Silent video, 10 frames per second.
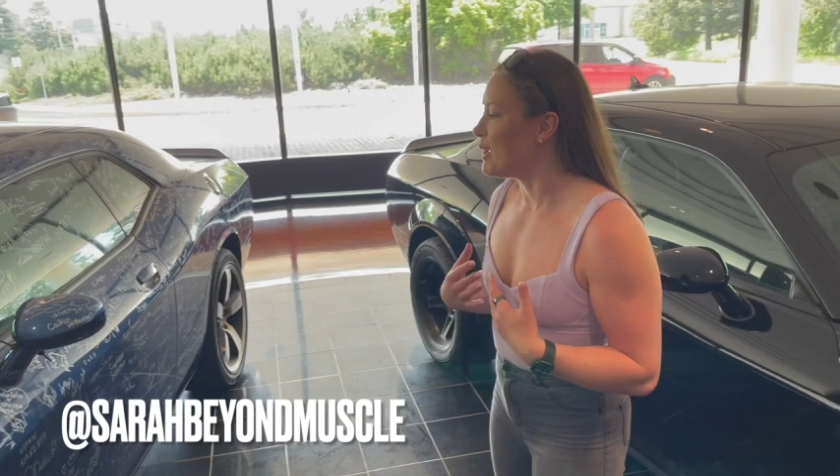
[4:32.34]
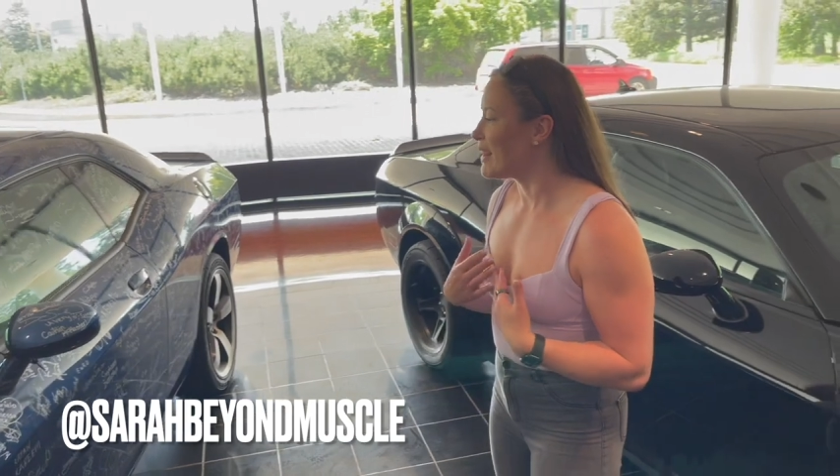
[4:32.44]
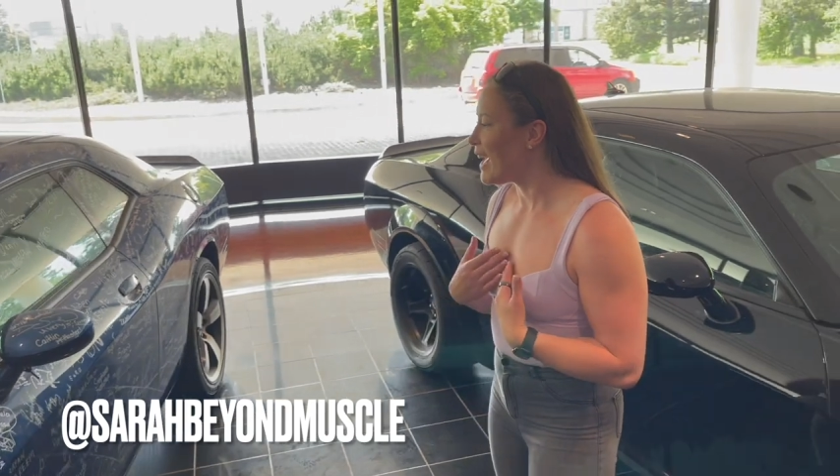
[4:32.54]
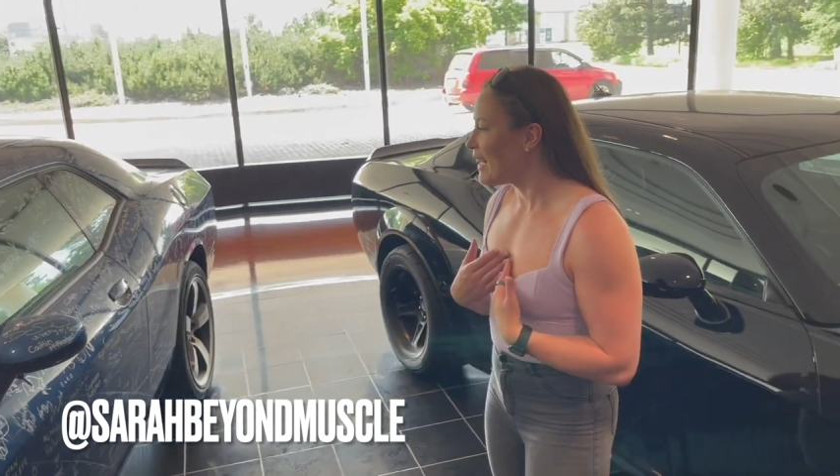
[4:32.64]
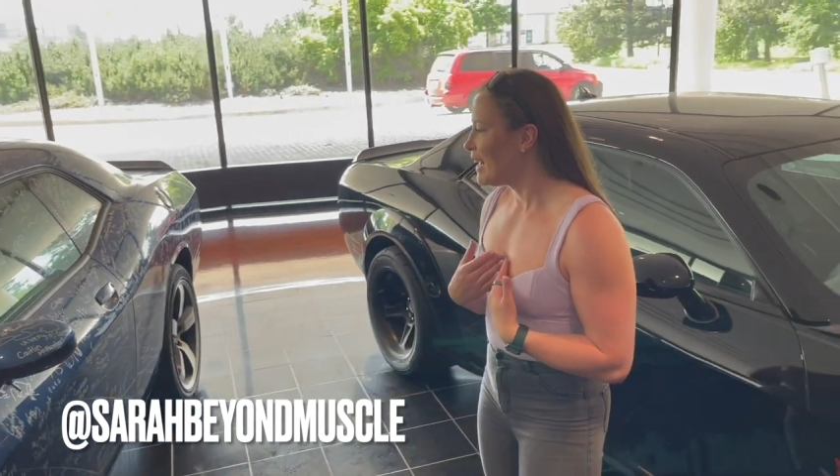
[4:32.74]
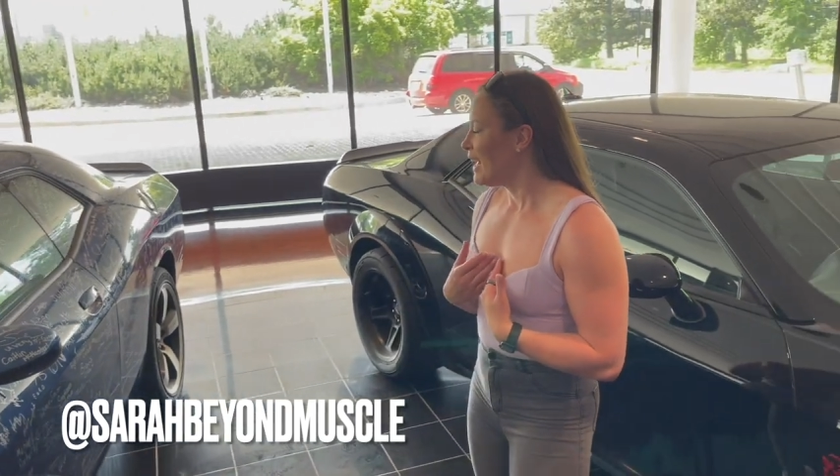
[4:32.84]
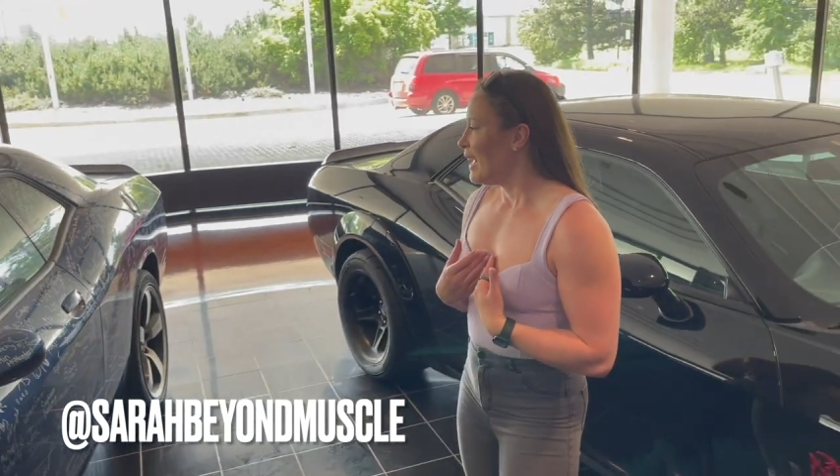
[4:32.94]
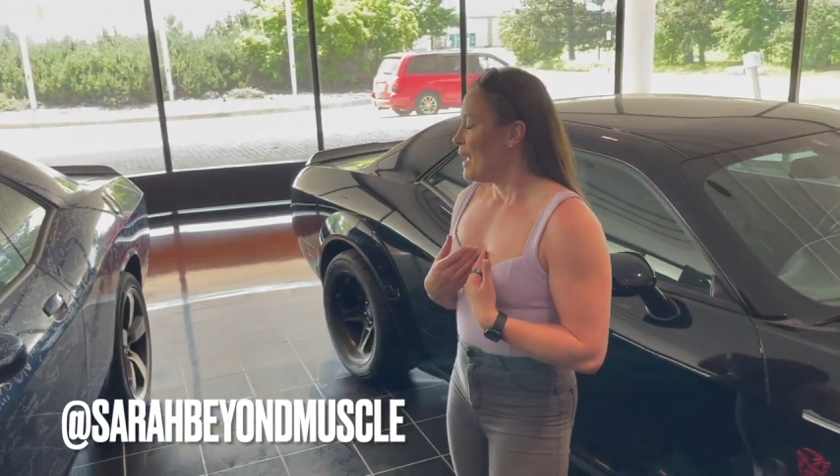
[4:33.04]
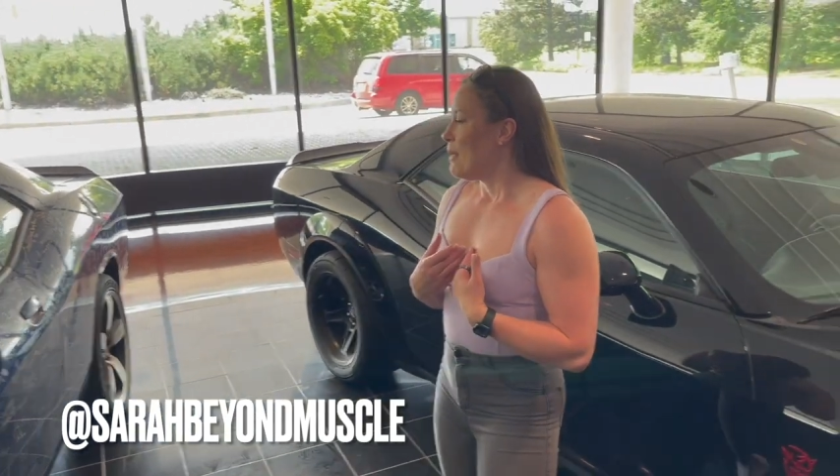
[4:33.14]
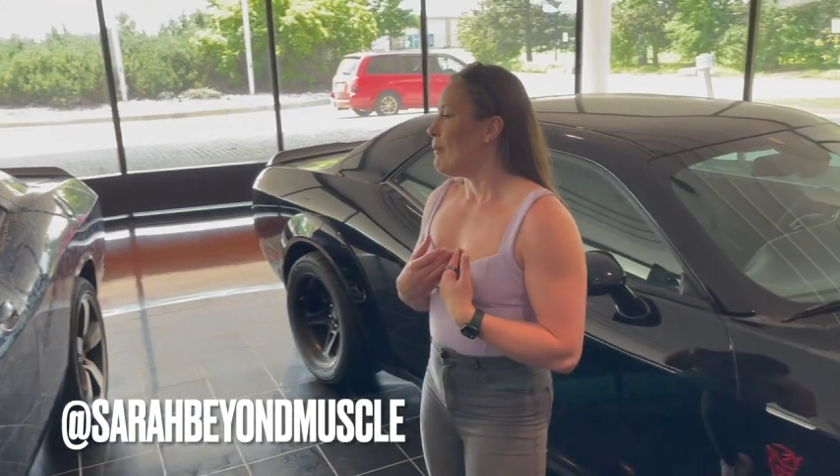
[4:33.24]
that.
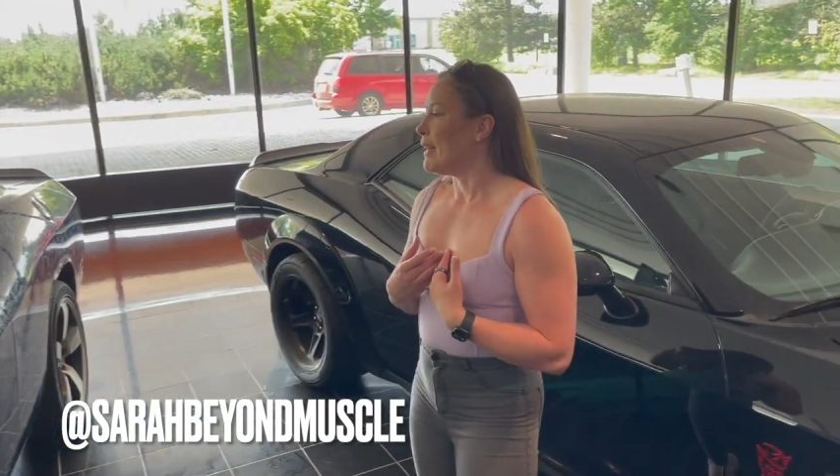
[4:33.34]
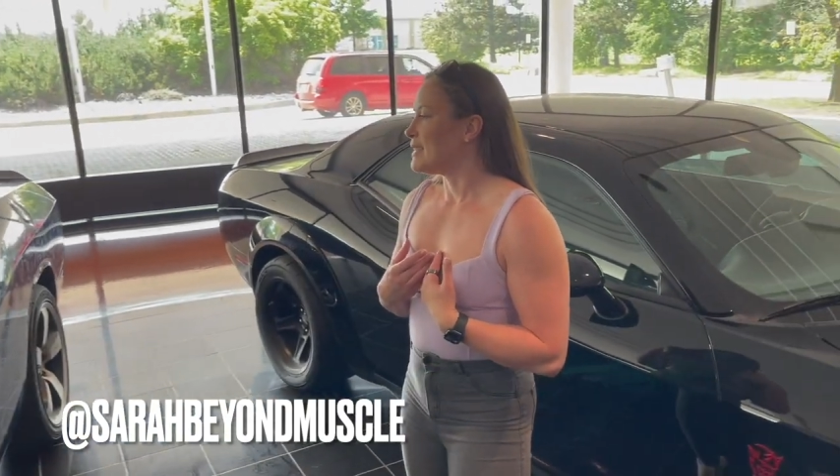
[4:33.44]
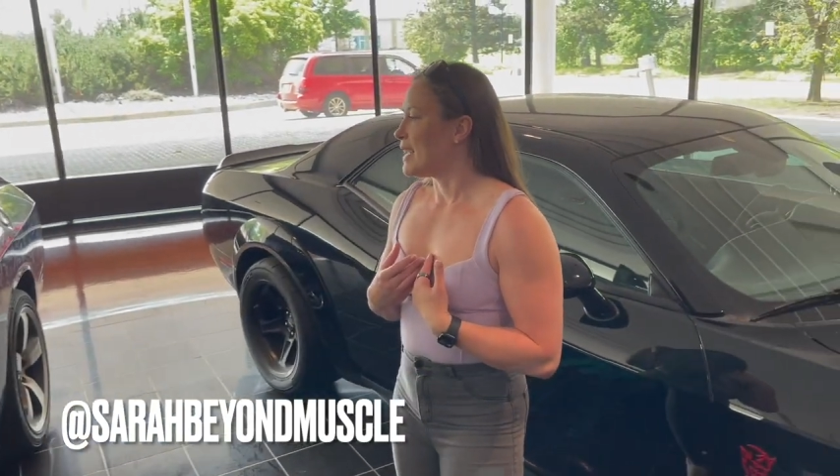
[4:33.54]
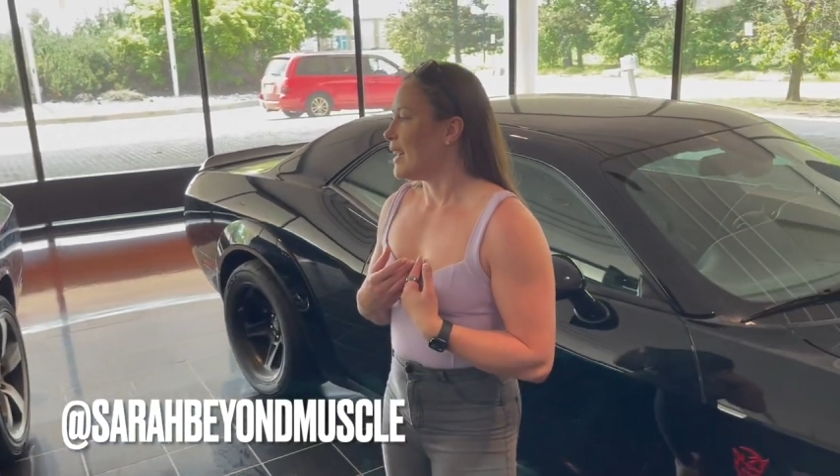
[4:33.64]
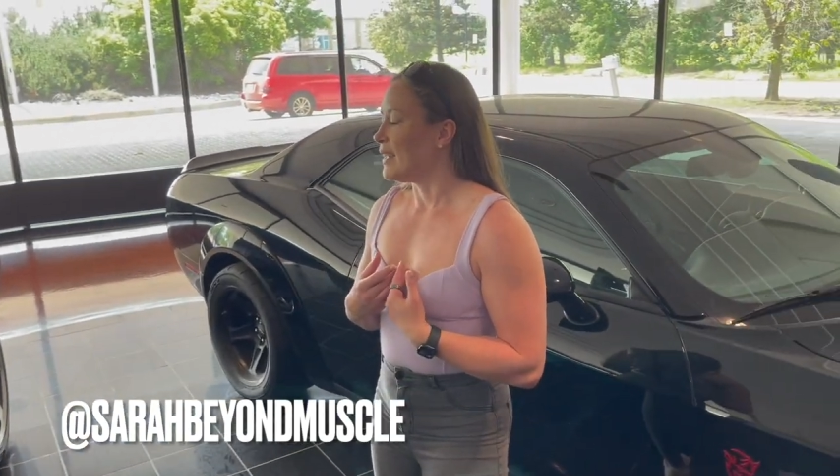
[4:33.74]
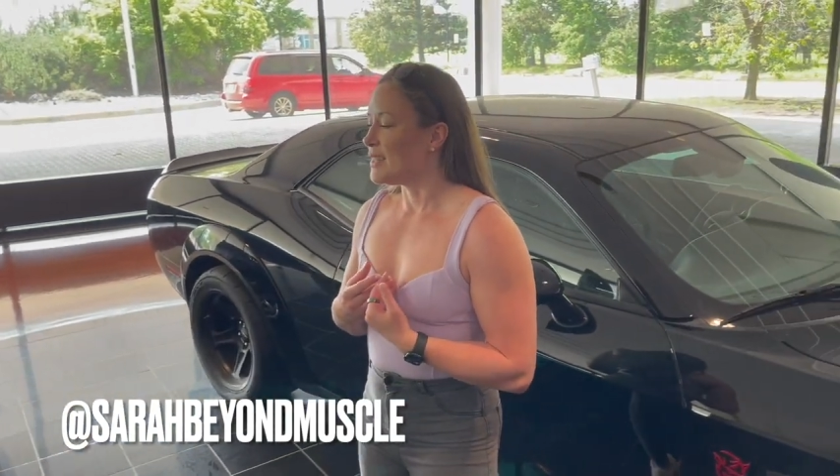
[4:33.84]
But uh,